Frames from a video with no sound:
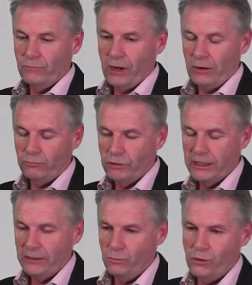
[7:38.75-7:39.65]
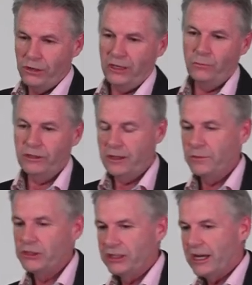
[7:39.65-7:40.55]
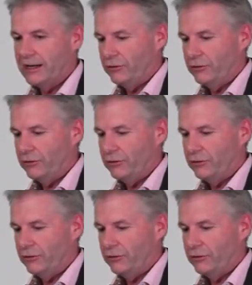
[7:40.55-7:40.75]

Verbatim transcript: really working with imaging data